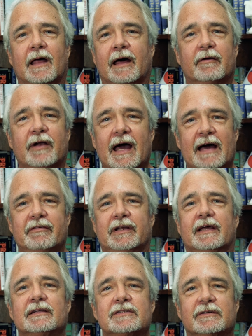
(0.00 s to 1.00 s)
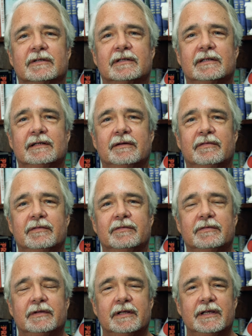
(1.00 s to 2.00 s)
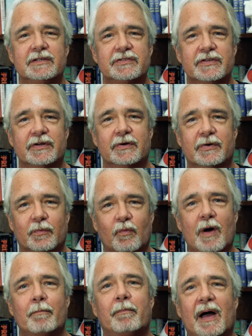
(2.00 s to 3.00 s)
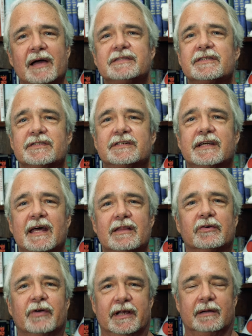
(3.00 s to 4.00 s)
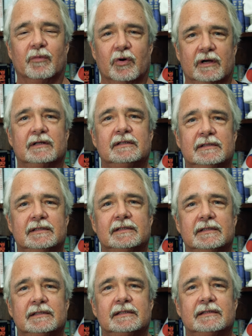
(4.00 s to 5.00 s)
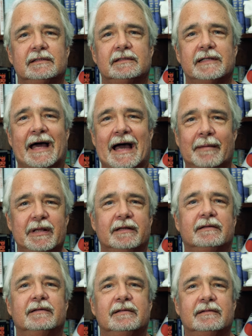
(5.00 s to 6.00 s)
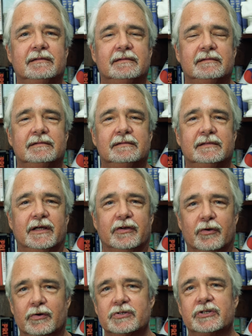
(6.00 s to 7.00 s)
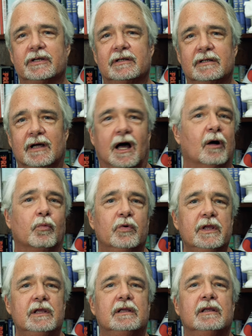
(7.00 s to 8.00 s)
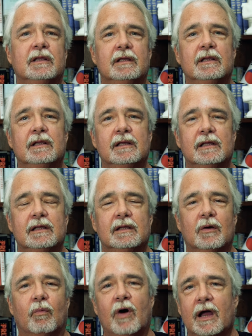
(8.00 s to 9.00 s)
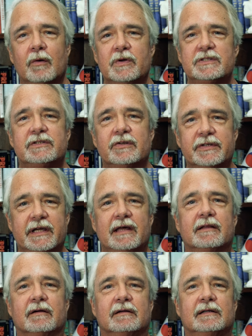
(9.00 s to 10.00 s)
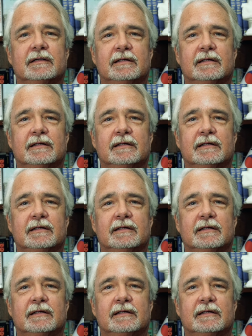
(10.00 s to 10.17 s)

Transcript: I don't have an answer. Is there what binds us together anymore? Habit? Inertia? Ennui? Why are we still together?